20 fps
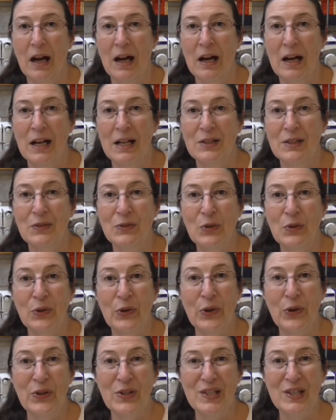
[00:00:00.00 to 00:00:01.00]
and of
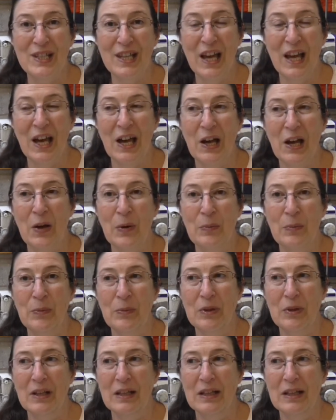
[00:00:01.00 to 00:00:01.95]
course um,